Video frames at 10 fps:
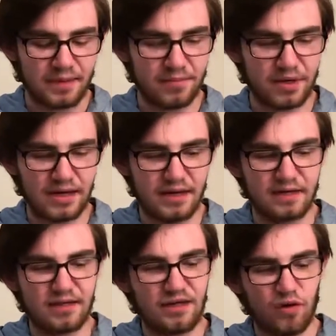But
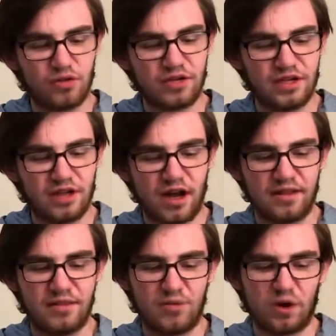the older he got,
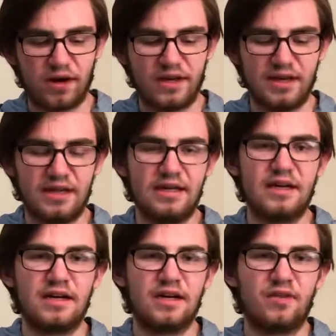the more he
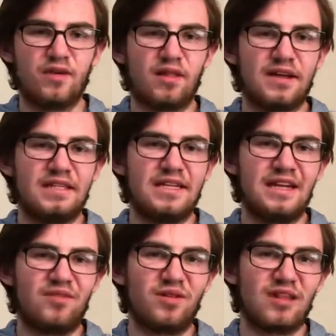realized he
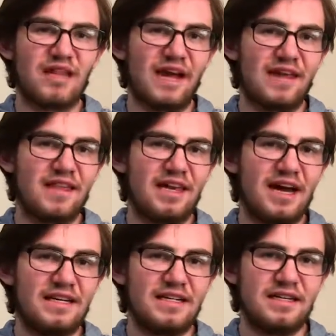didn't really like the
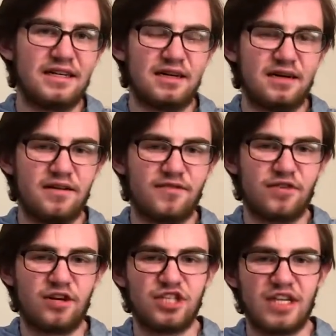idea of
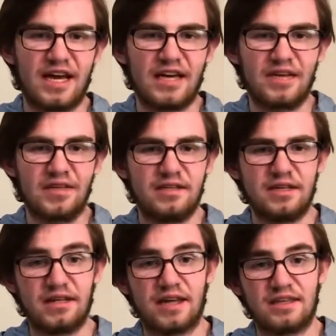Christianity. He
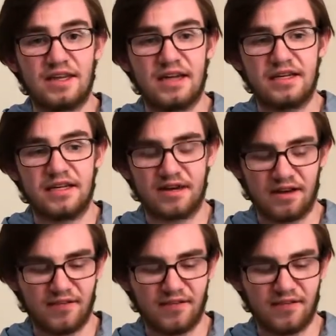liked the idea of